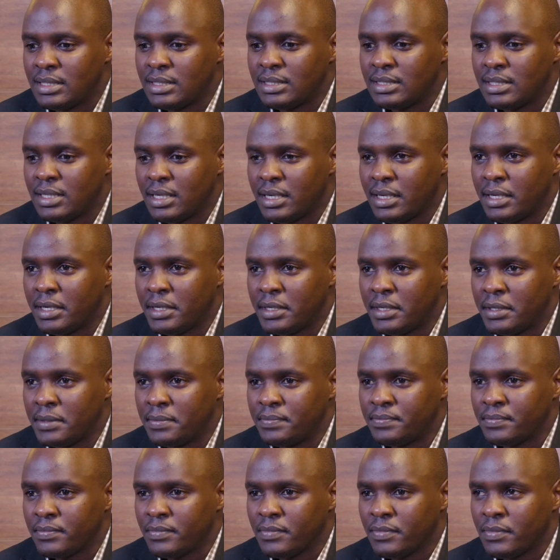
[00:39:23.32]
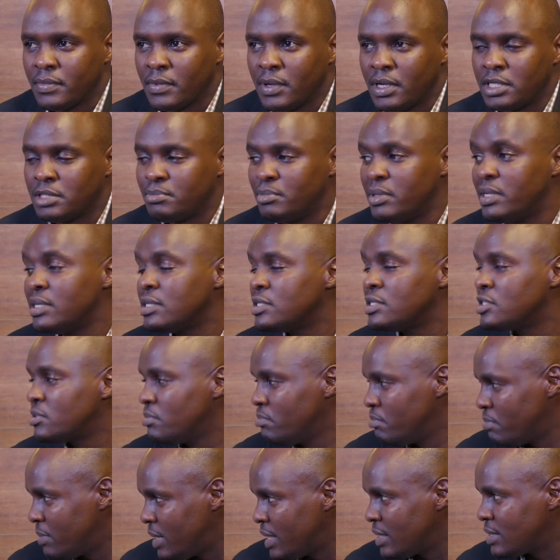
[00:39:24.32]
is being
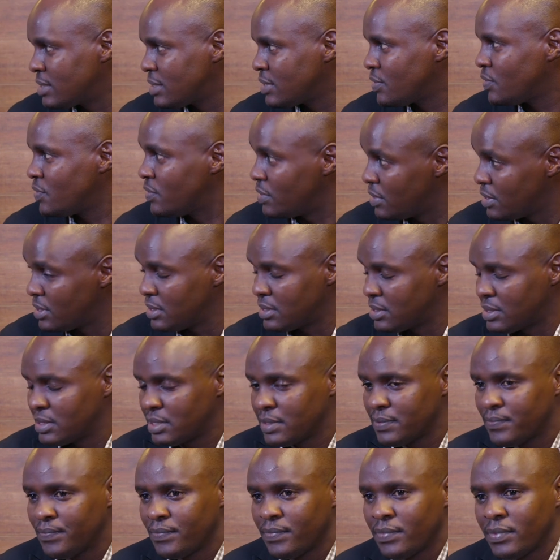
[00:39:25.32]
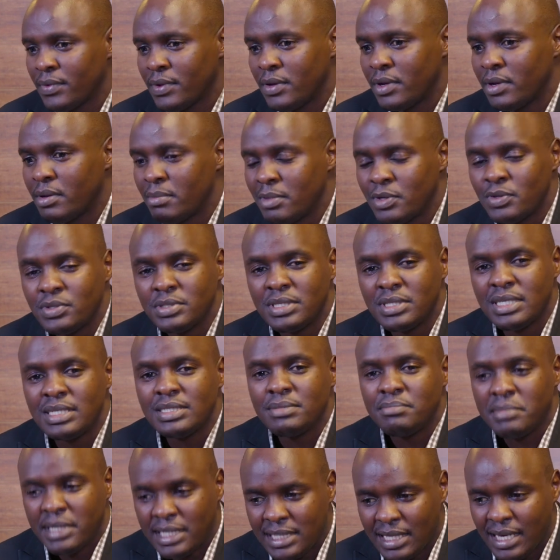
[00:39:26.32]
smart on this, because
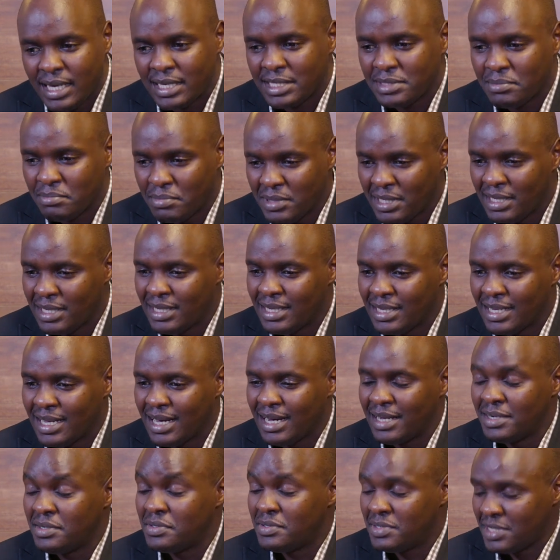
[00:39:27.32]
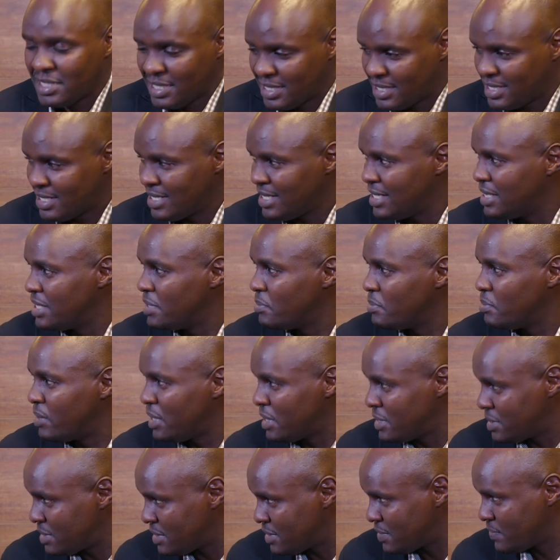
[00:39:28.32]
this matter has been addressed in the
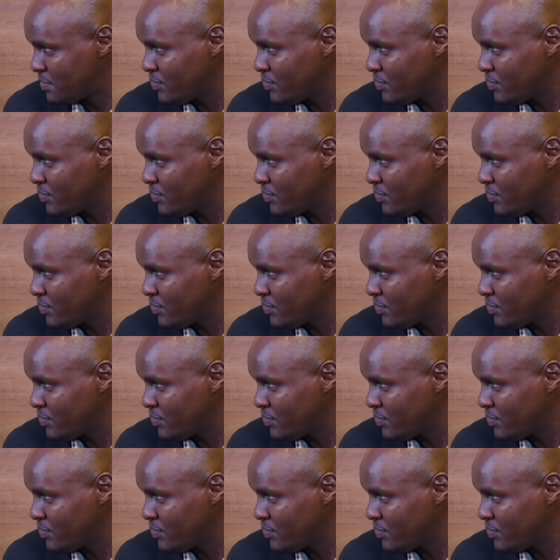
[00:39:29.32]
past.